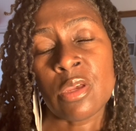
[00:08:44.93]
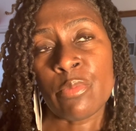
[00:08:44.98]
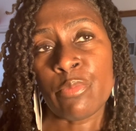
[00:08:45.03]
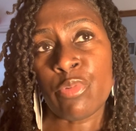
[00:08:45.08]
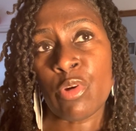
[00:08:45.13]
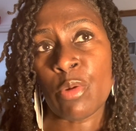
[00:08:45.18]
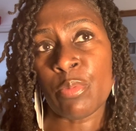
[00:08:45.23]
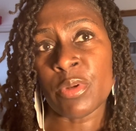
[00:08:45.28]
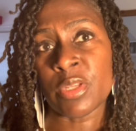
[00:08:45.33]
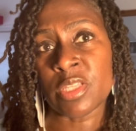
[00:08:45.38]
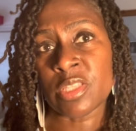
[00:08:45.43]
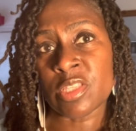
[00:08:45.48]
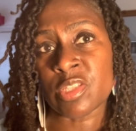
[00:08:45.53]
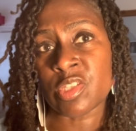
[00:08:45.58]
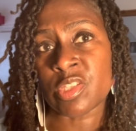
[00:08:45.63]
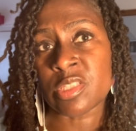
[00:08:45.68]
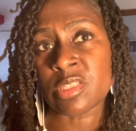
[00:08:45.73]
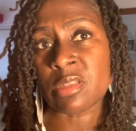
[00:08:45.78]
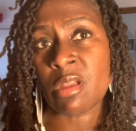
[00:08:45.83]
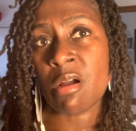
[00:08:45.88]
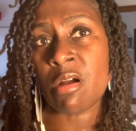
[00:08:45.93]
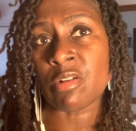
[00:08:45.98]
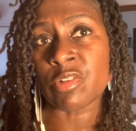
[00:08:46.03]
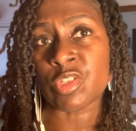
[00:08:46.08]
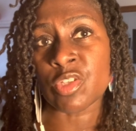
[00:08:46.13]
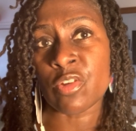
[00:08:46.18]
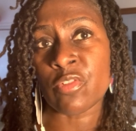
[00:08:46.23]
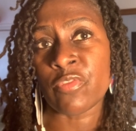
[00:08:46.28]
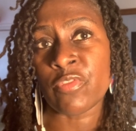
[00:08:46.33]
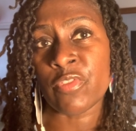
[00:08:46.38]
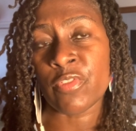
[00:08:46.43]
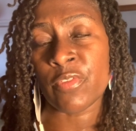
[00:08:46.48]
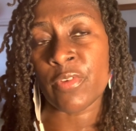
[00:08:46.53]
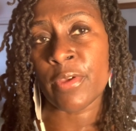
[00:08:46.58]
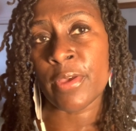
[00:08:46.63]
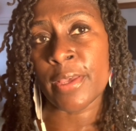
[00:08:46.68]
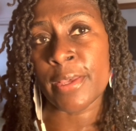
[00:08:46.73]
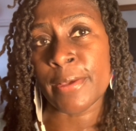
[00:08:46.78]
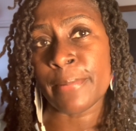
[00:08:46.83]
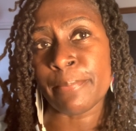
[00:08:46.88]
probably the start of
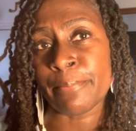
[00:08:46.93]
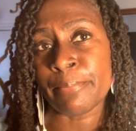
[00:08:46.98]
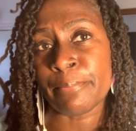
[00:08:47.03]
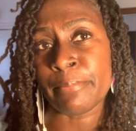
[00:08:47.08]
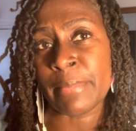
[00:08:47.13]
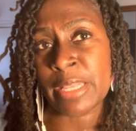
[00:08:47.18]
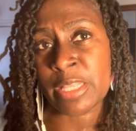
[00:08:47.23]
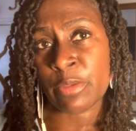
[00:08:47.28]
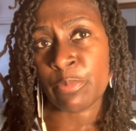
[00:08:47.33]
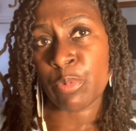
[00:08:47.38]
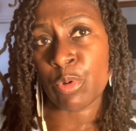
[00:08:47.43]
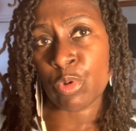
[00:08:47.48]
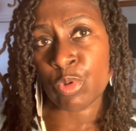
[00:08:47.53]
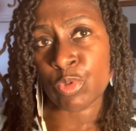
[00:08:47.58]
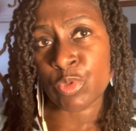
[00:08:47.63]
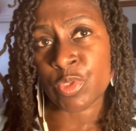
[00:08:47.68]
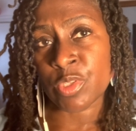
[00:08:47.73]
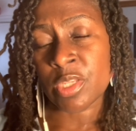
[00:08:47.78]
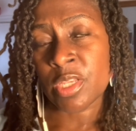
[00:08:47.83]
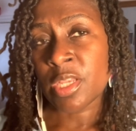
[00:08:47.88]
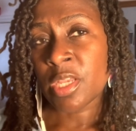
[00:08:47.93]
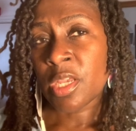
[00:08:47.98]
menopause.